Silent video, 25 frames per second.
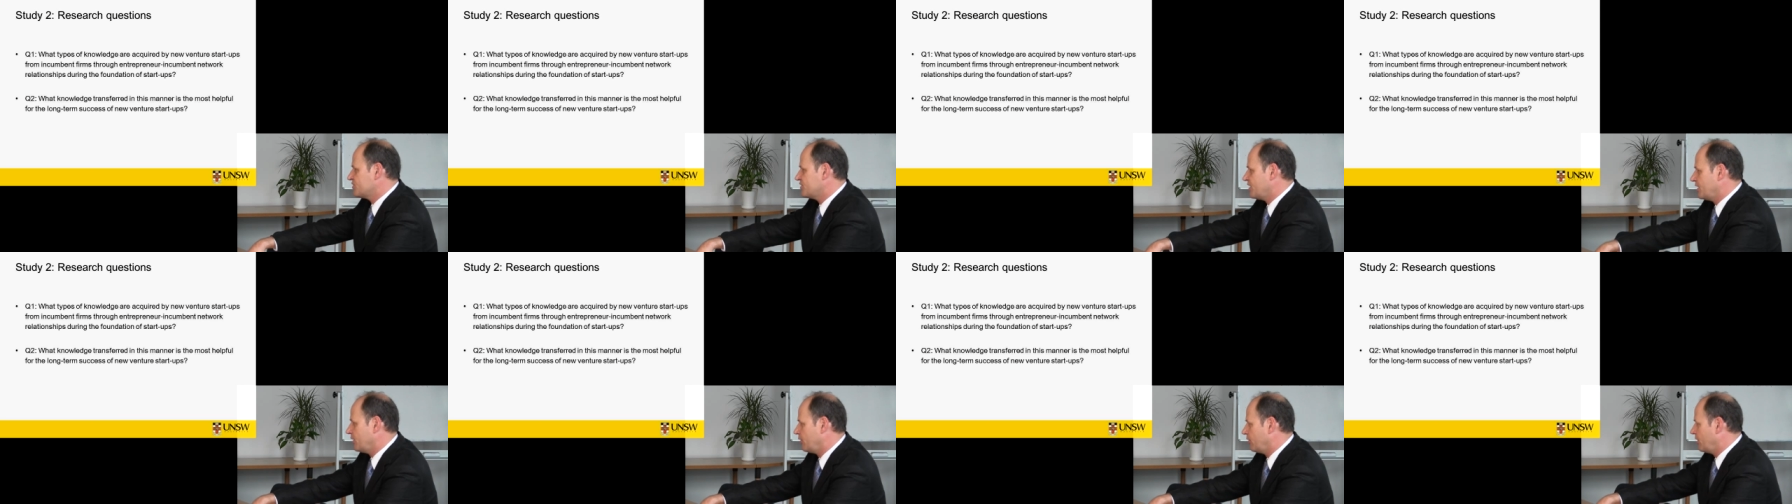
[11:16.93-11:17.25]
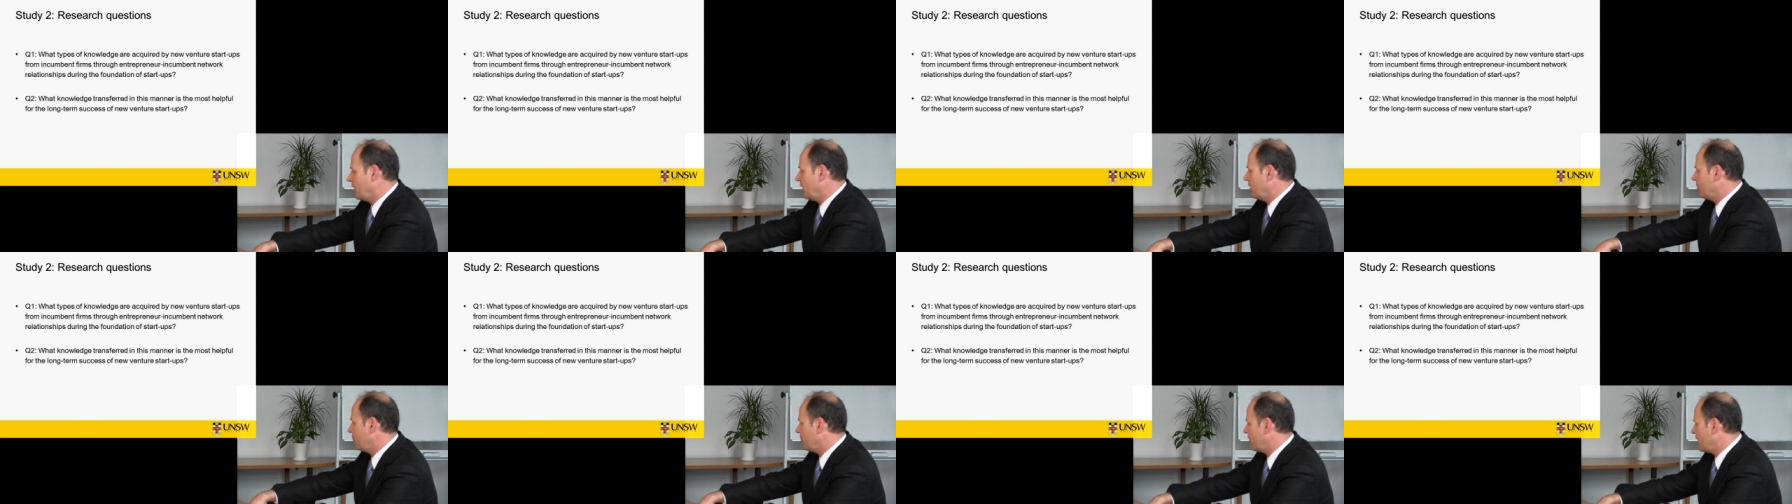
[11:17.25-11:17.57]

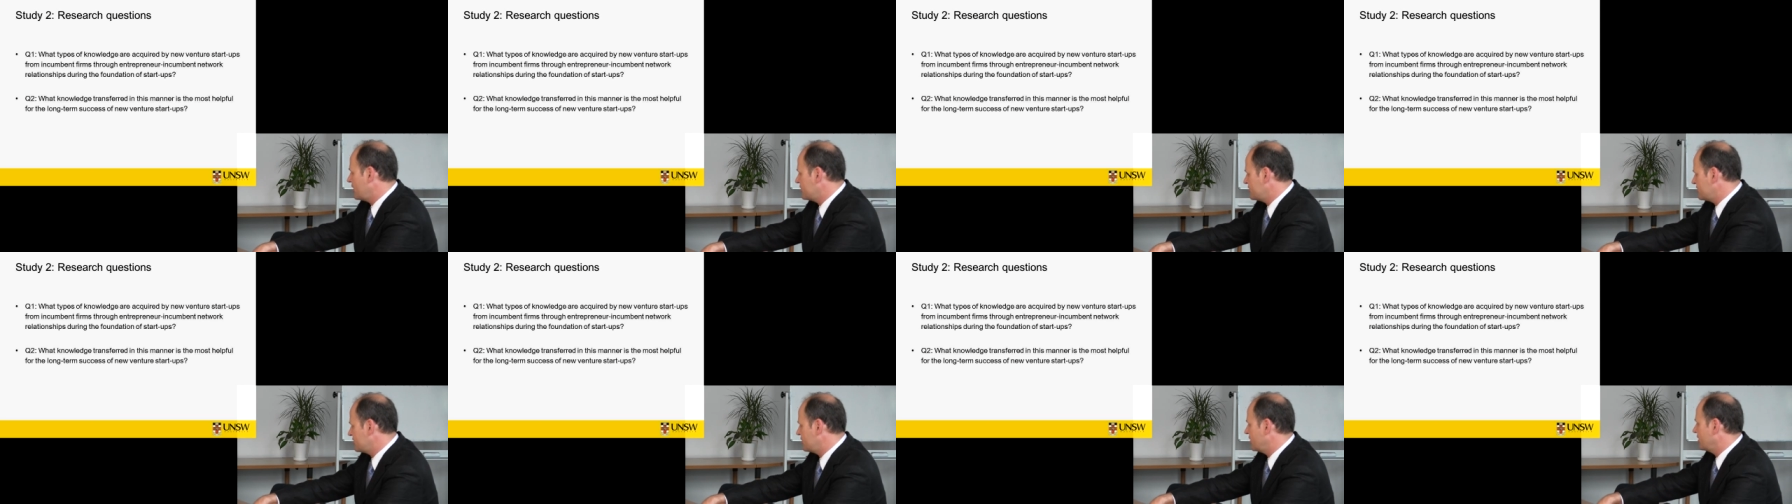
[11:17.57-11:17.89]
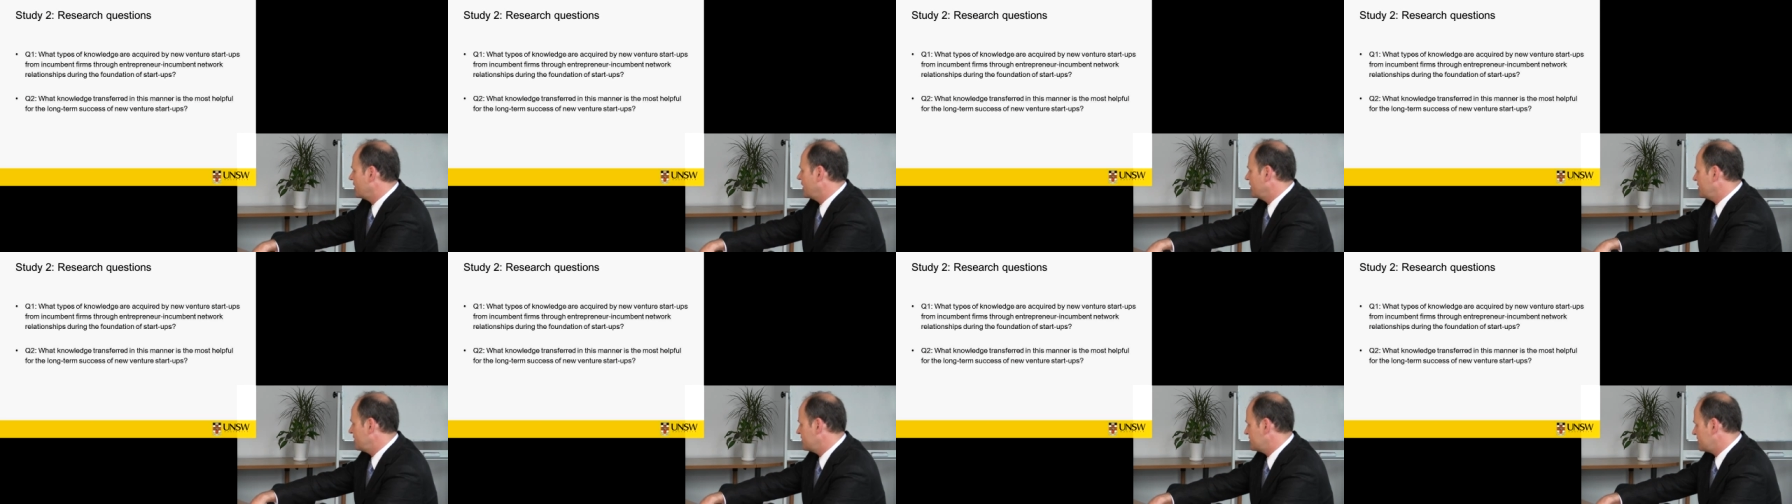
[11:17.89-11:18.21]
state-owned enterprises
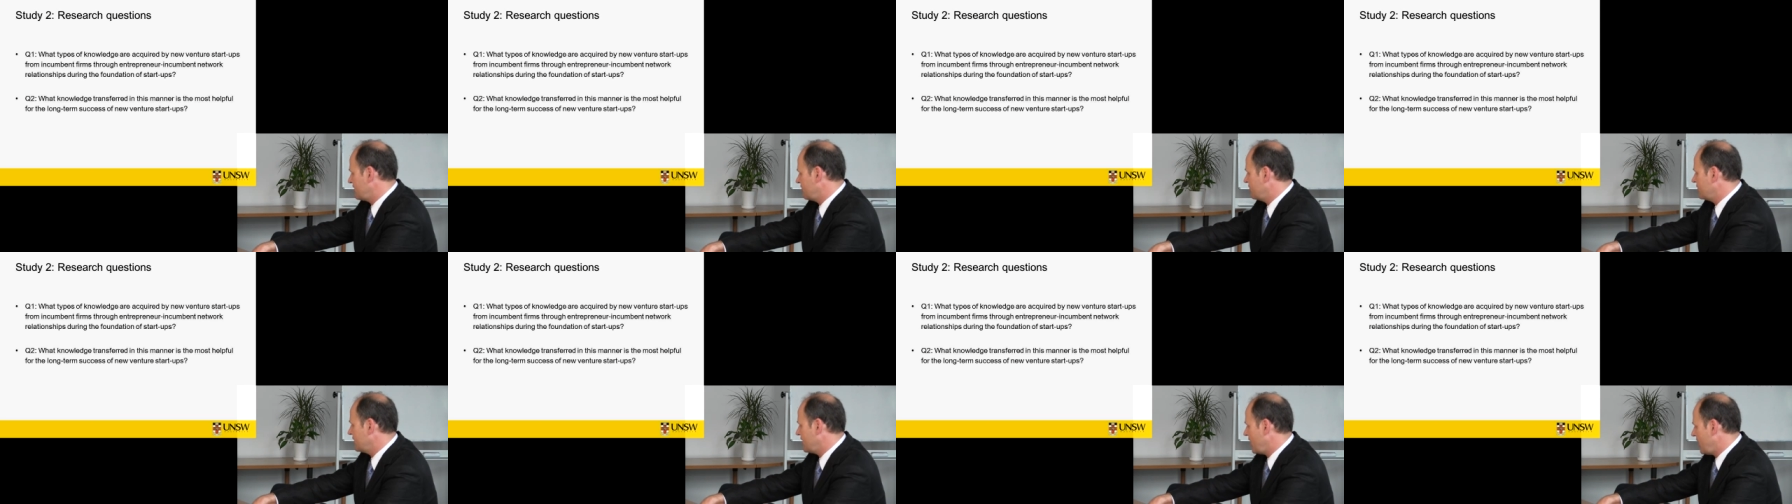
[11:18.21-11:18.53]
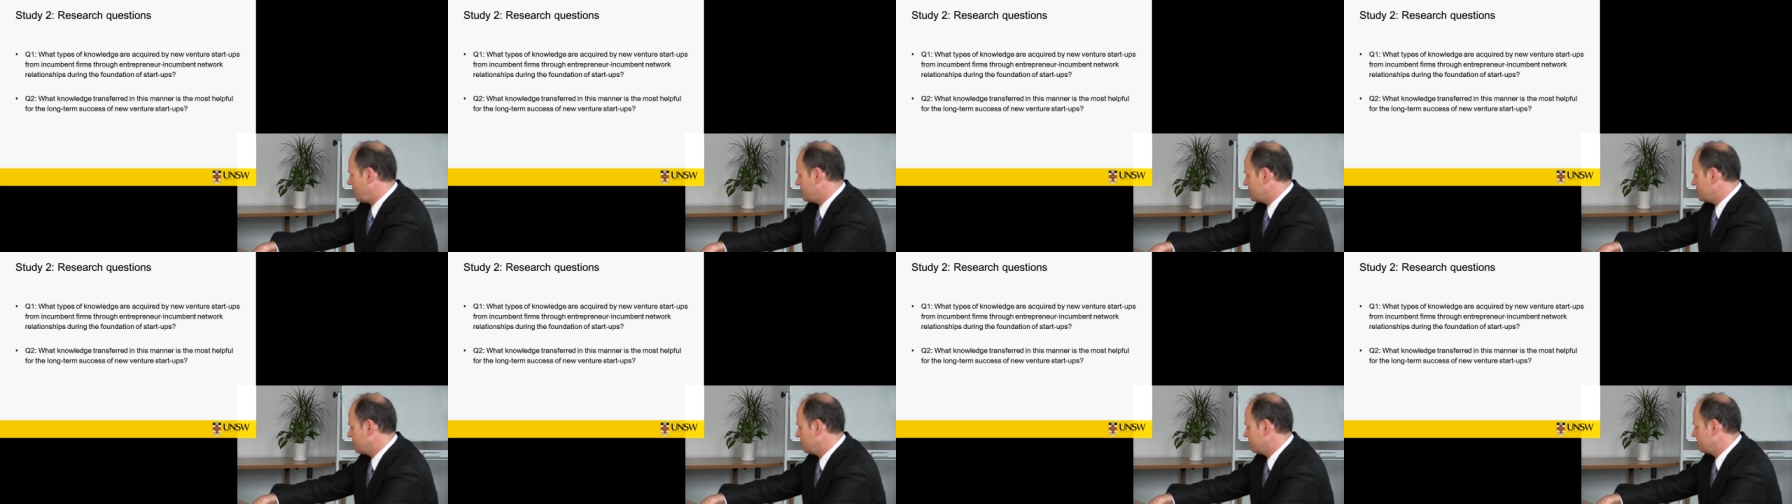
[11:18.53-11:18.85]
in
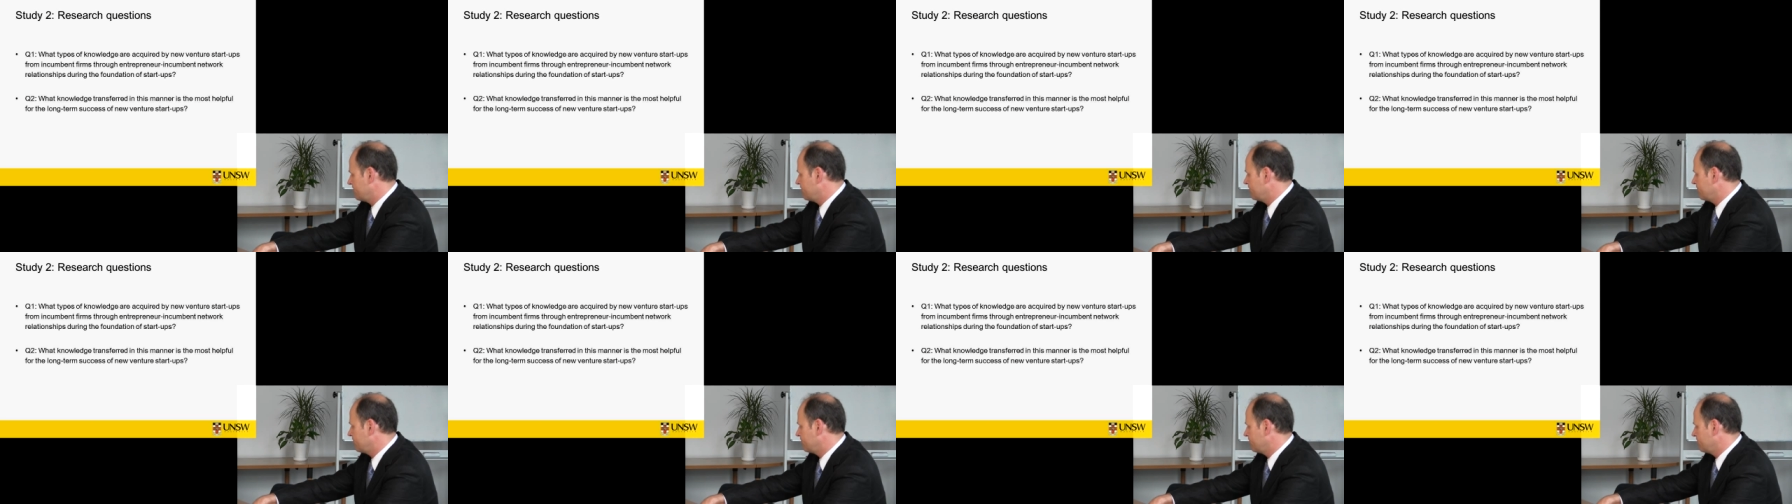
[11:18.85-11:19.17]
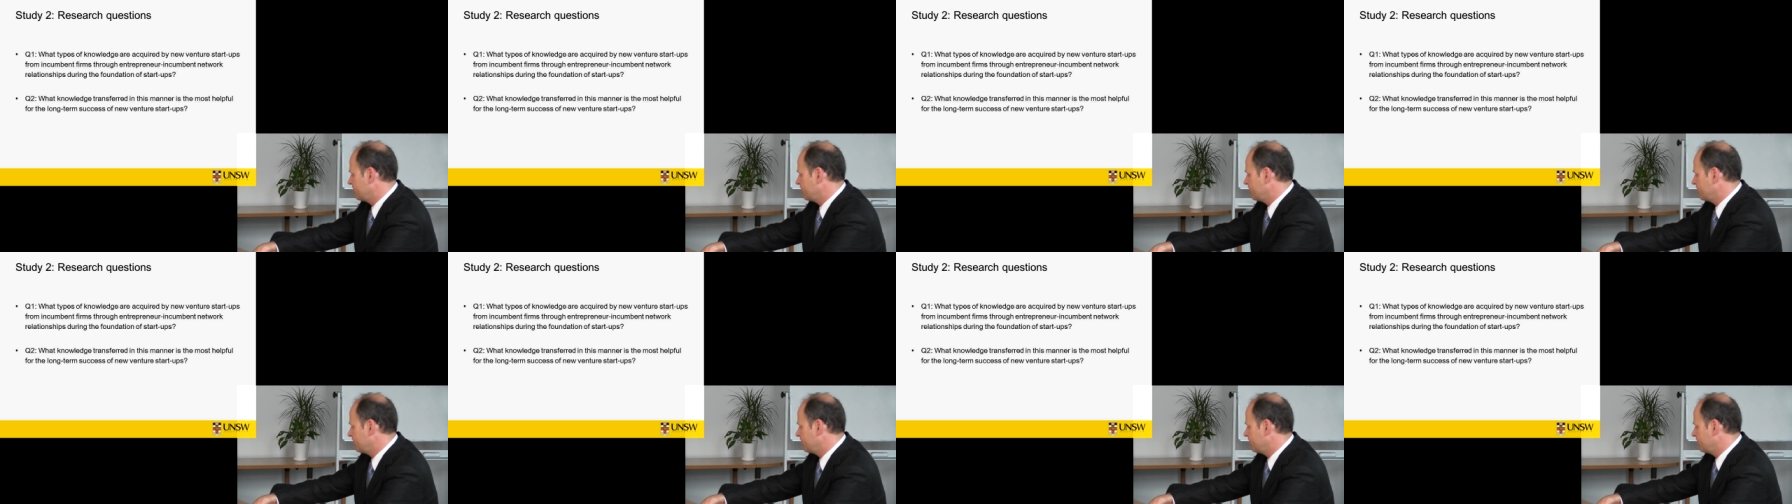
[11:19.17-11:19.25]
1978. Mm-hmm.